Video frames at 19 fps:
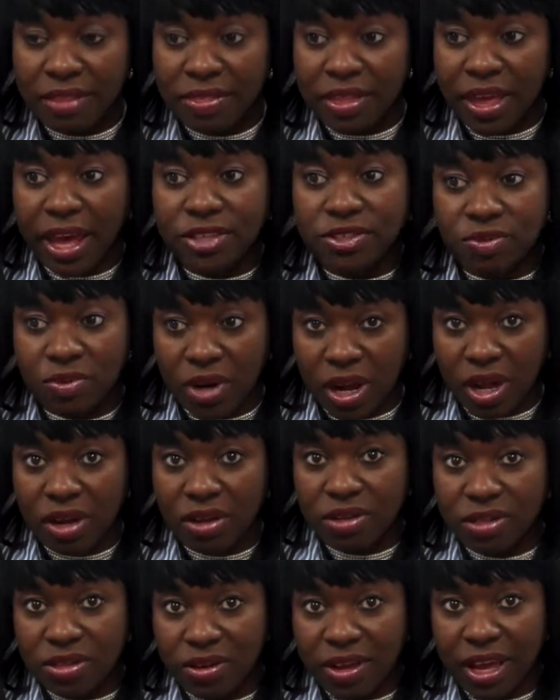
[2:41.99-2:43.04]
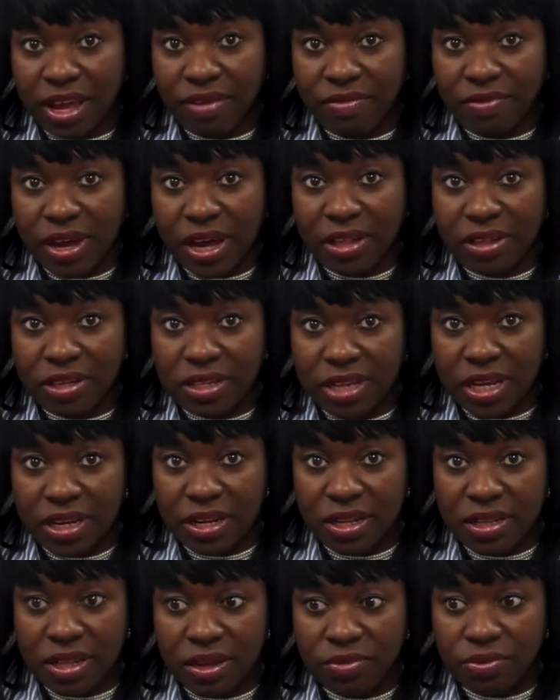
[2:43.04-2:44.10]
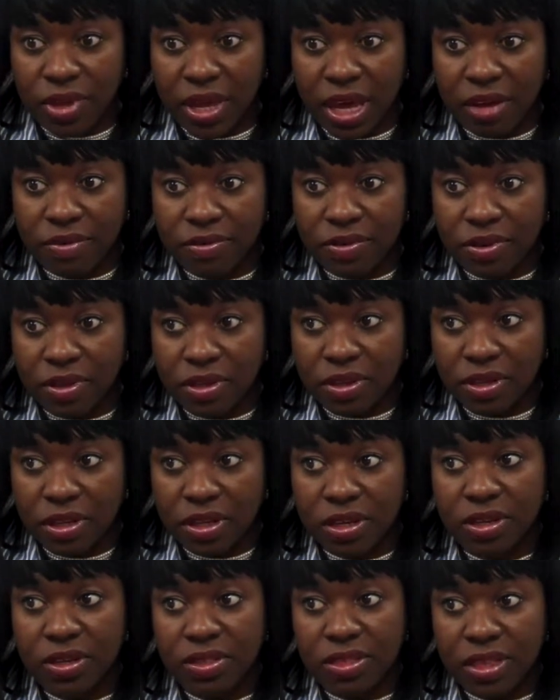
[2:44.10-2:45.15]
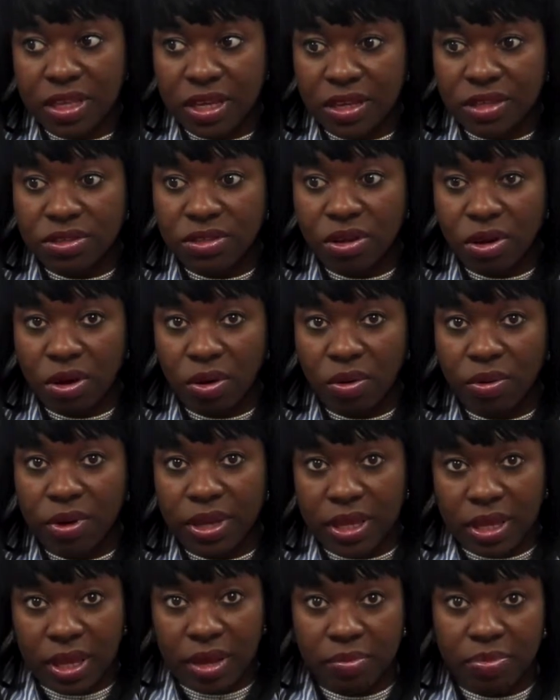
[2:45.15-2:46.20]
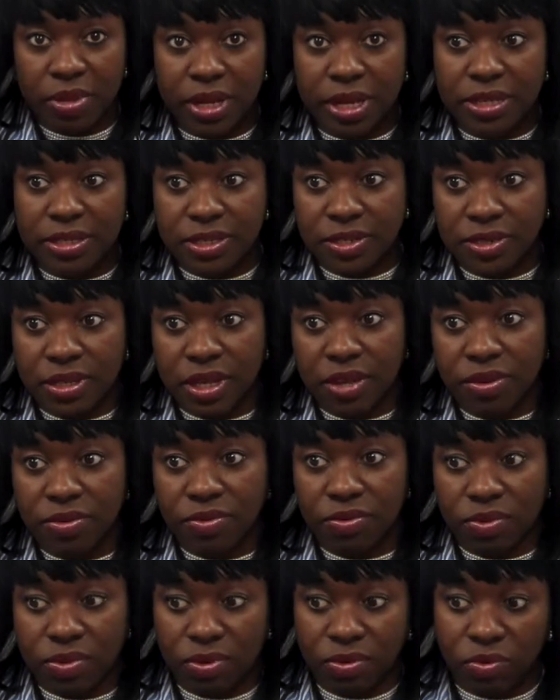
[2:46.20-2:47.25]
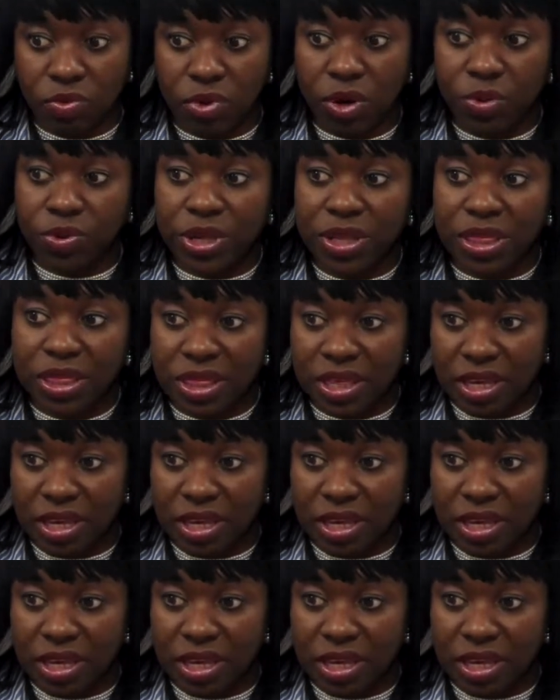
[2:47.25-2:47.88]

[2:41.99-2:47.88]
that's what I also have validated, that we have good things going at places, and what